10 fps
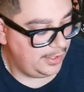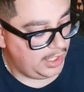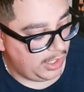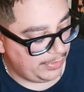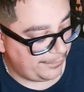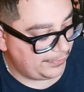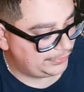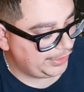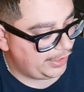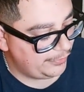When I first
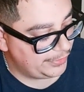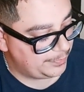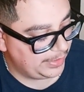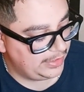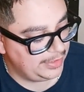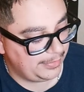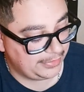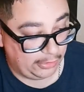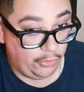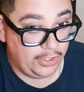saw it, when I was picking it up, I was
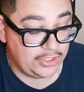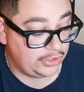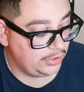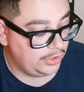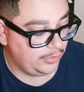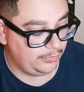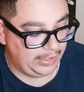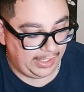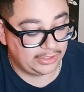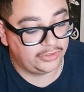like, oh, that's the
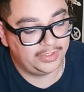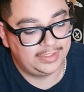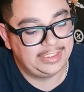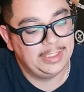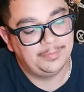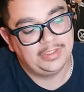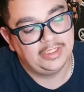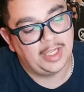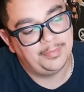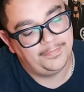like I saw the
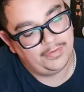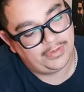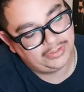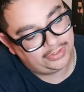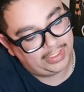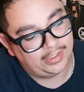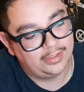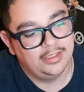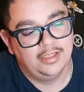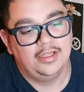top of it where I saw like
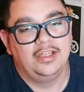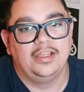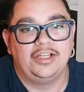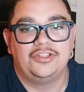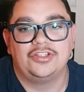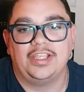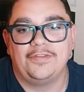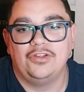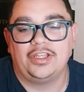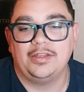just like if
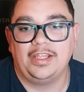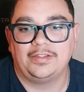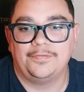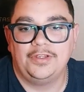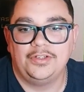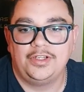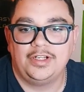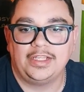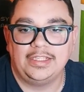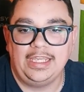you look at like the video here,
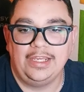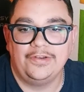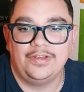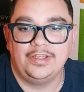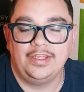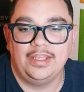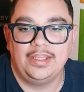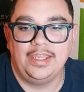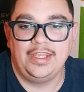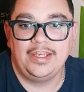like the ear and
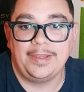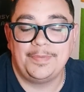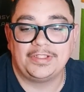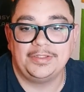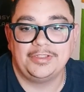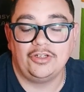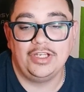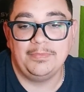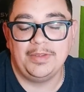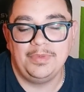the head, and I picked it. I was like, oh,
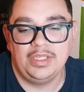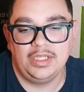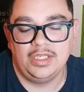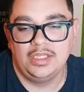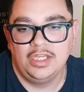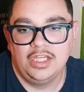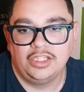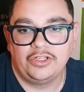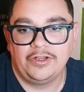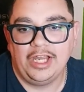that might be the
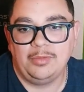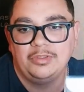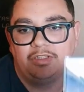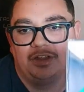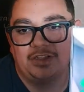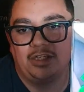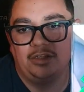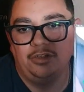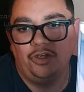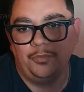Green Goblin, and it's like,
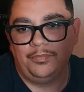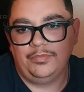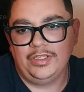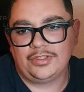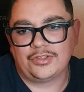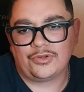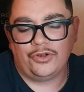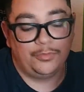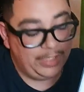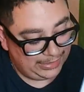nope, it's the
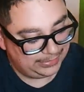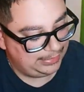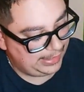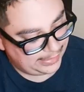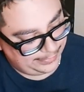Scroll, but I still like